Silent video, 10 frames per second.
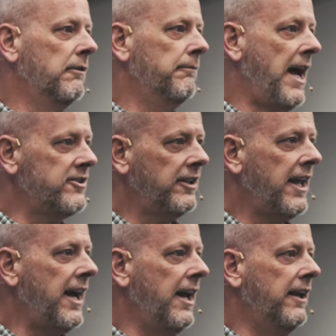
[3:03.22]
Imagine
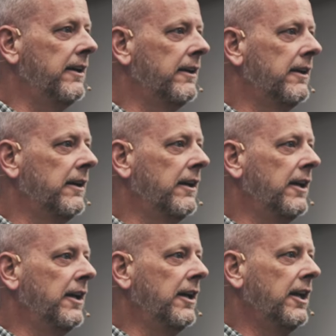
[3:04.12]
that.
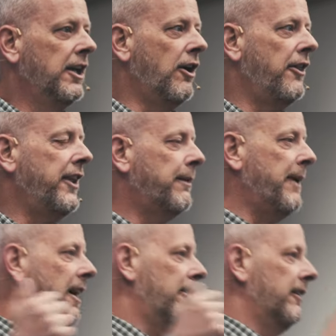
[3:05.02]
You know, I think
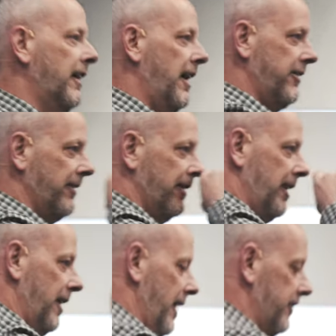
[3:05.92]
about, I,
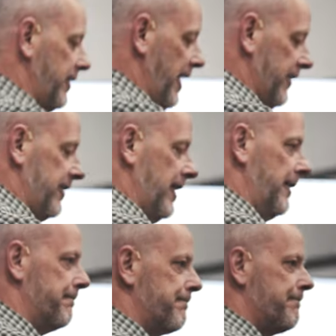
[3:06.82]
as, as
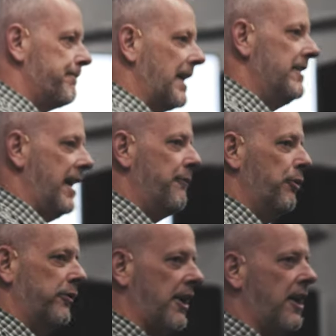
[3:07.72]
um, Dave
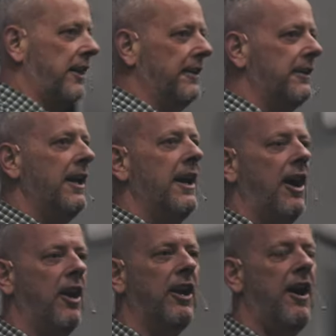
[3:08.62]
was talking,
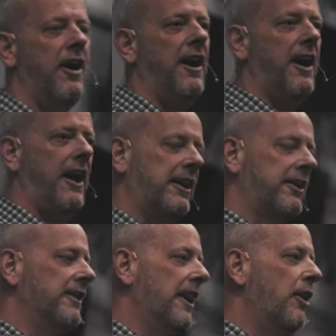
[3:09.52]
I'll, I i
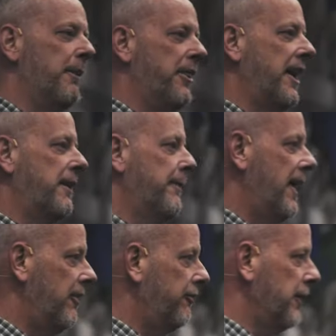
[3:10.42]
could not help but think
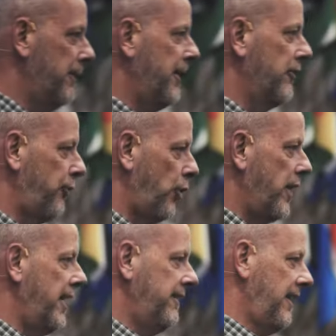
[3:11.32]
about Philippians
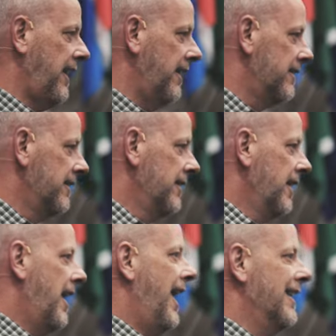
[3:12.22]
4.19.
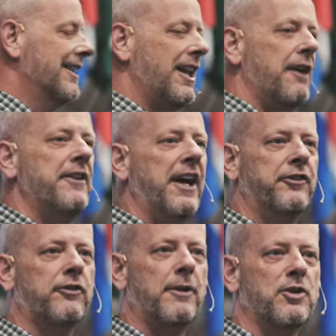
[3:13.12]
I love that
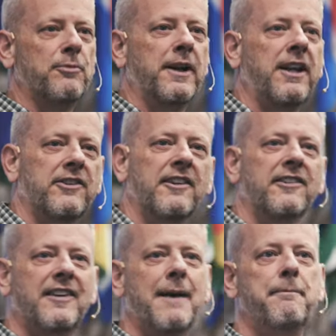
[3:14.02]
scripture because it
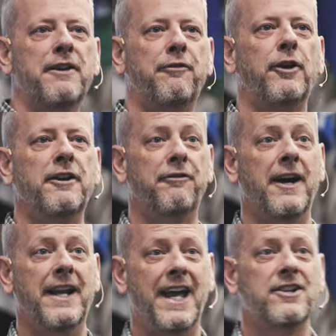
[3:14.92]
set me free
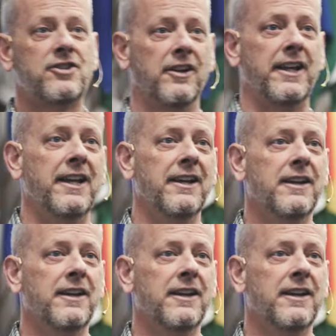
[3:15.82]
financially.